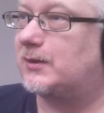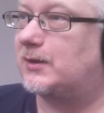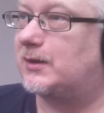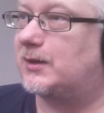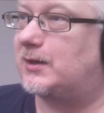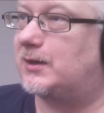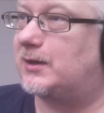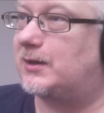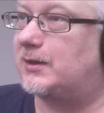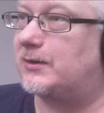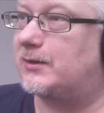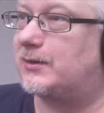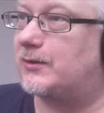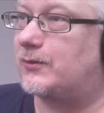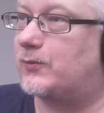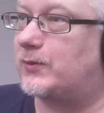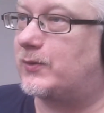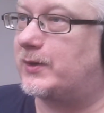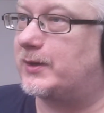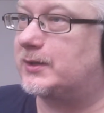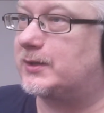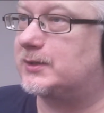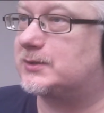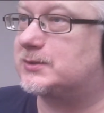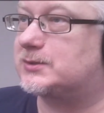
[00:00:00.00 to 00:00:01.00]
And
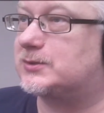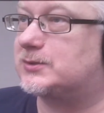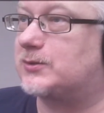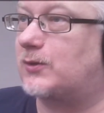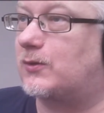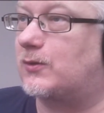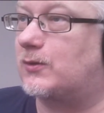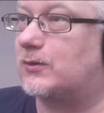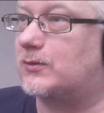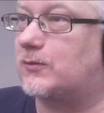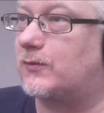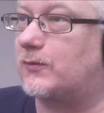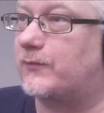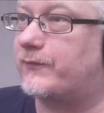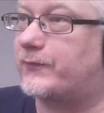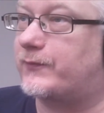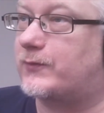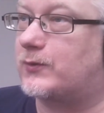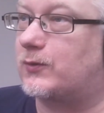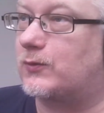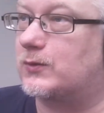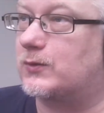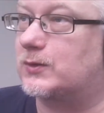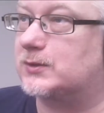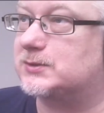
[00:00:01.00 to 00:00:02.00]
when it's dark, of
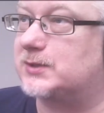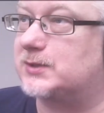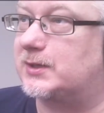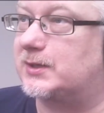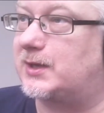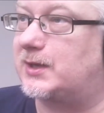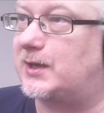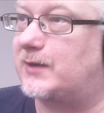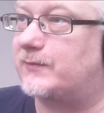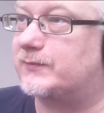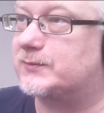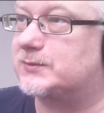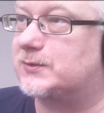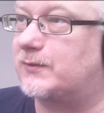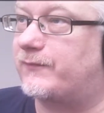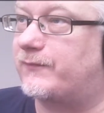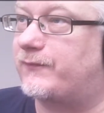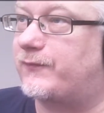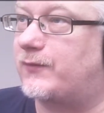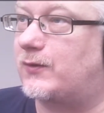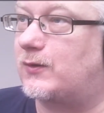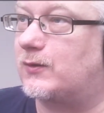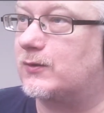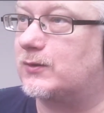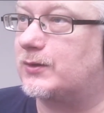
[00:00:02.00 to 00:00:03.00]
course, and have some
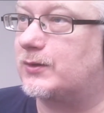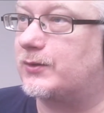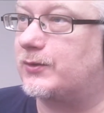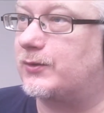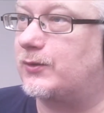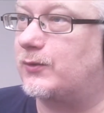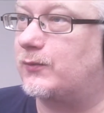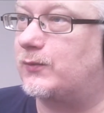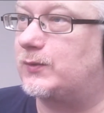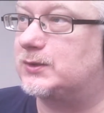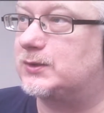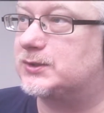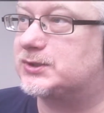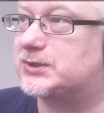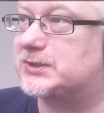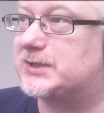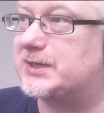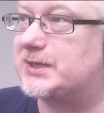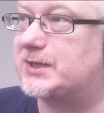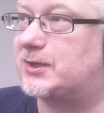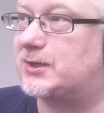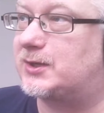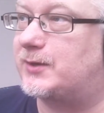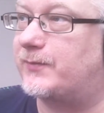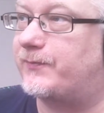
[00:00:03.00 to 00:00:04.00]
fog, you will
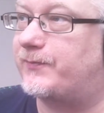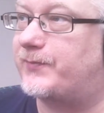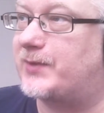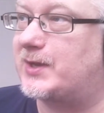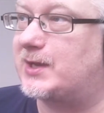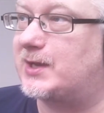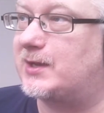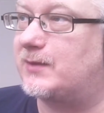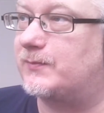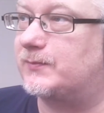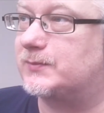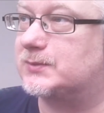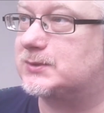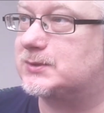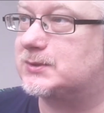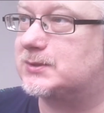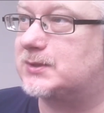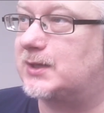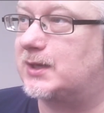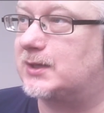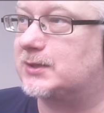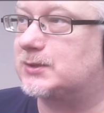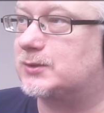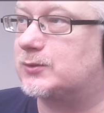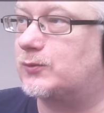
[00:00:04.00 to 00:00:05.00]
see the beams
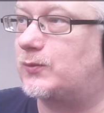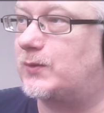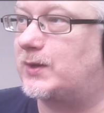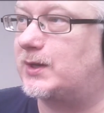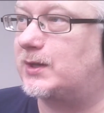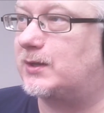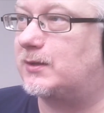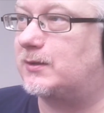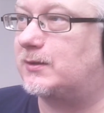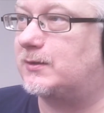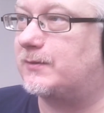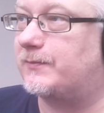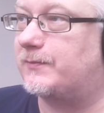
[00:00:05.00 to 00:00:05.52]
as well.